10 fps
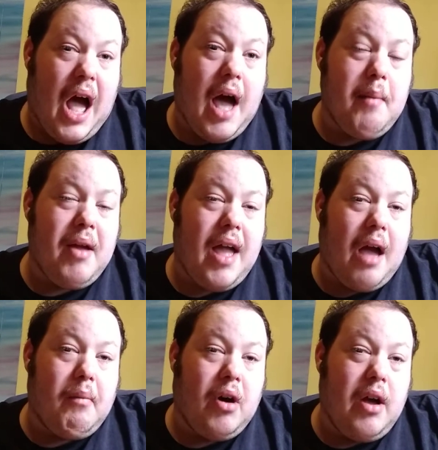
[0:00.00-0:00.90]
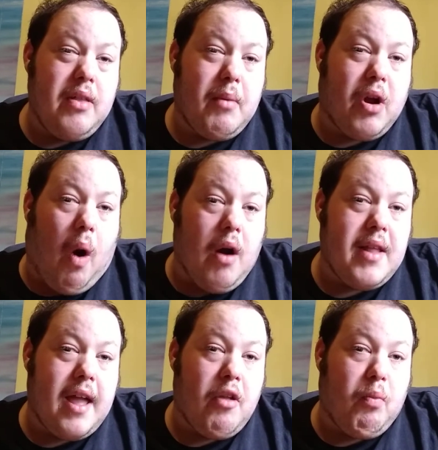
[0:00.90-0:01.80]
Linda
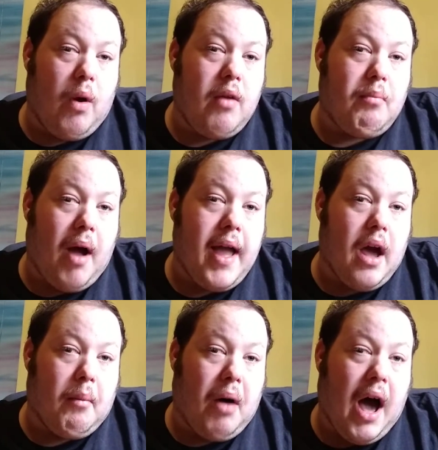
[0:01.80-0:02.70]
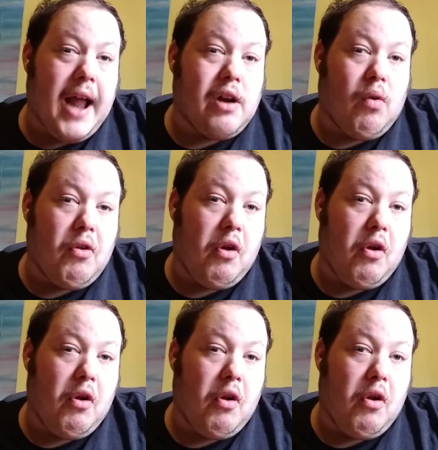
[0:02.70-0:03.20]
McCartney is one of my idols